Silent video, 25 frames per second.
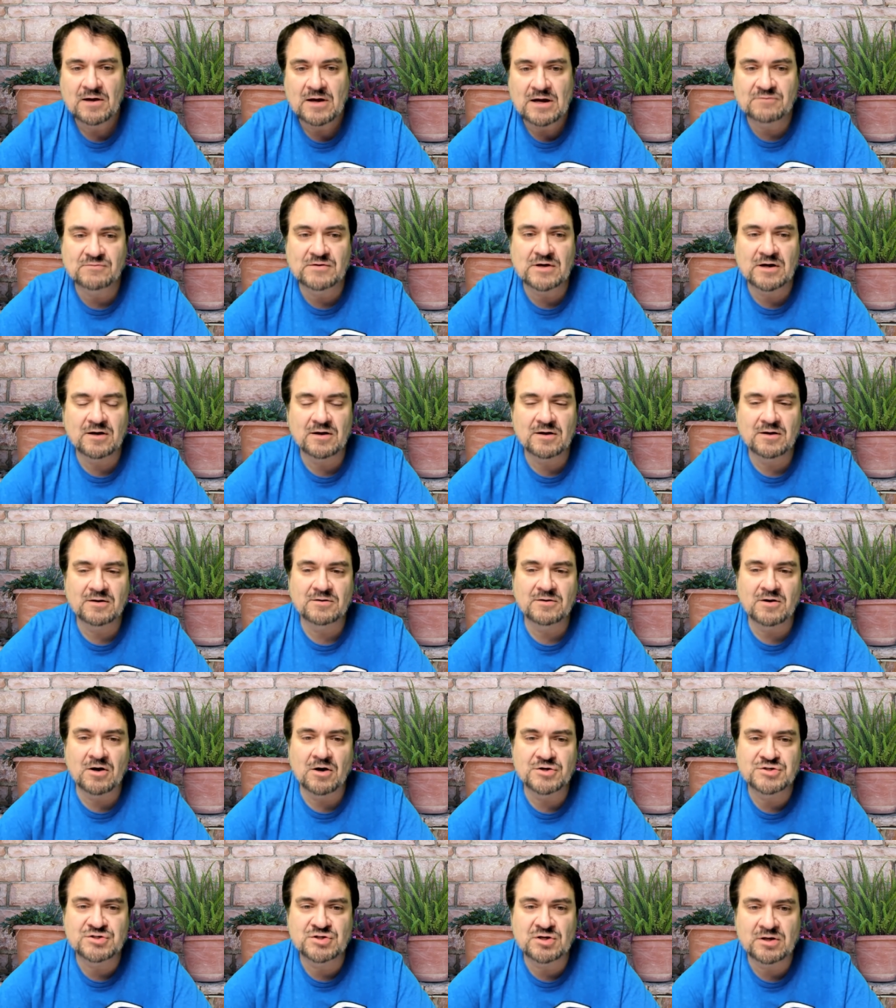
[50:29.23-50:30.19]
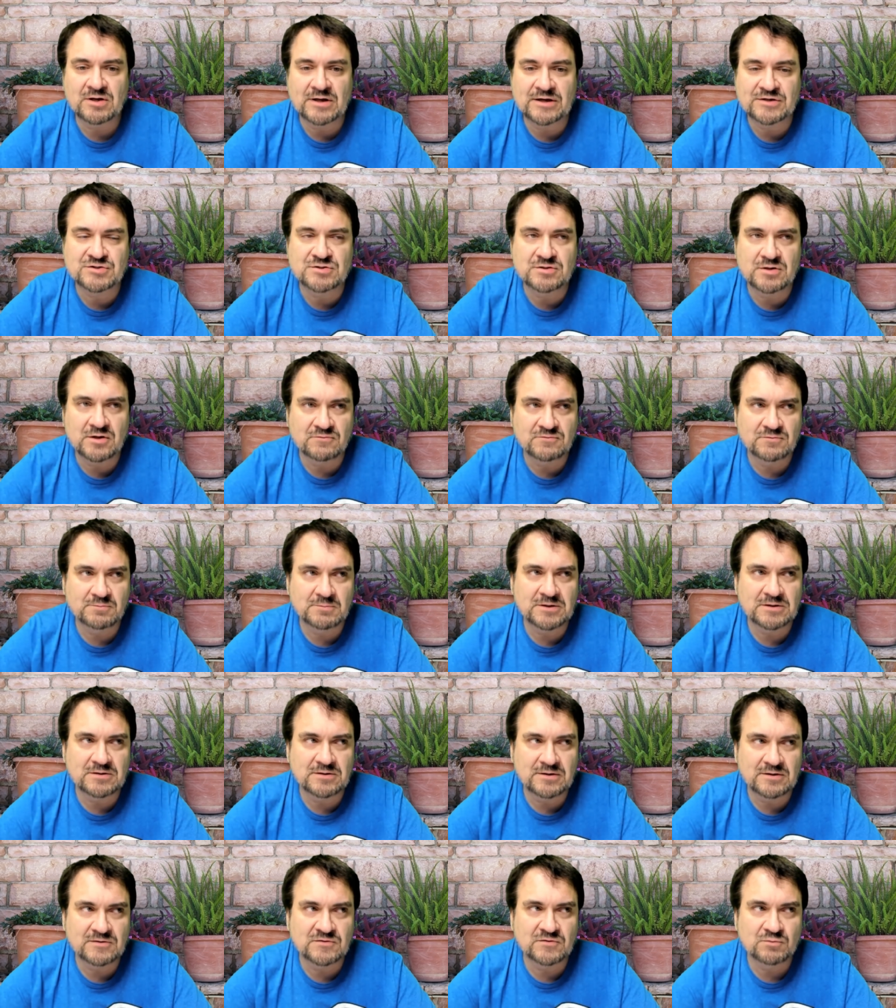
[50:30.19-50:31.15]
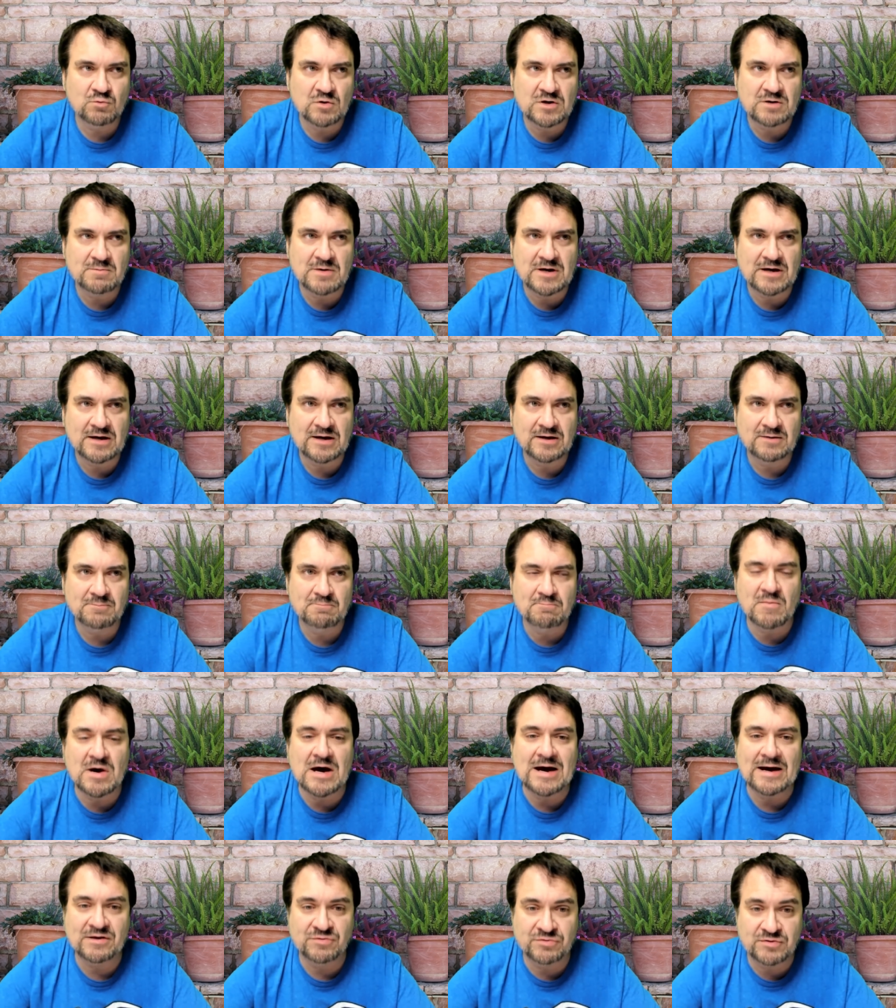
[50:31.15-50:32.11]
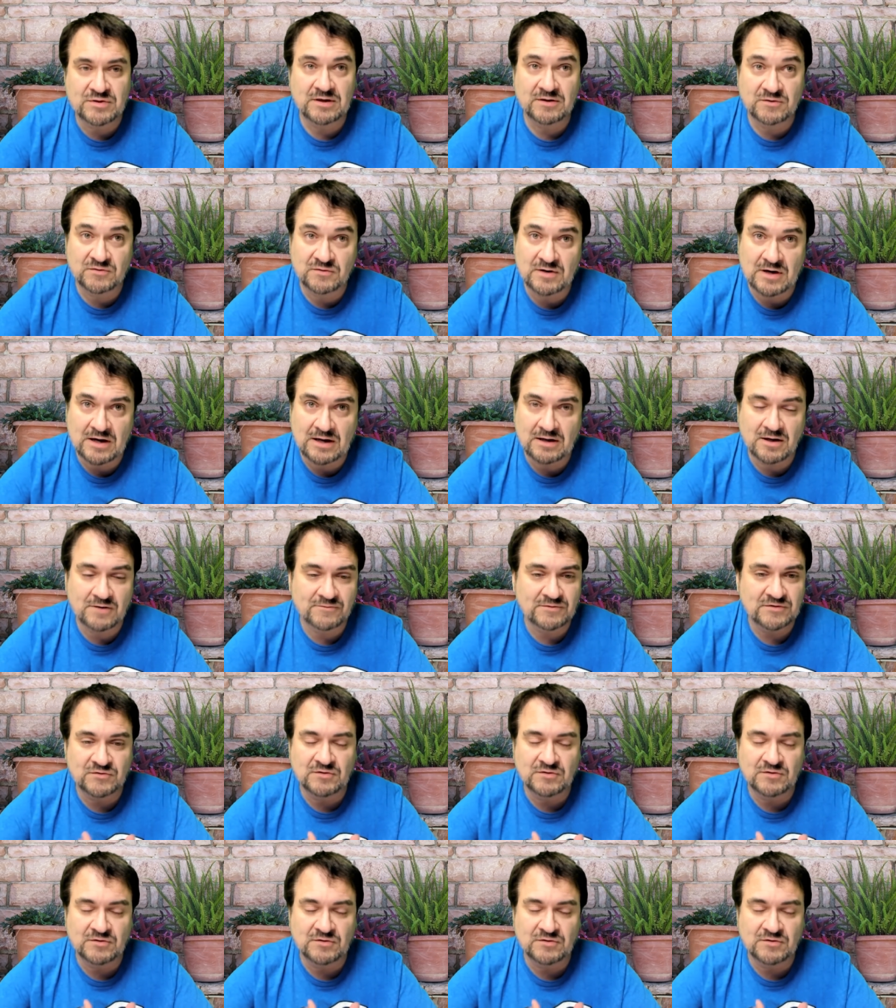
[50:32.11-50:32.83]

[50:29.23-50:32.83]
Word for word: I've got a large collection of them, and it's one of my my things that I love.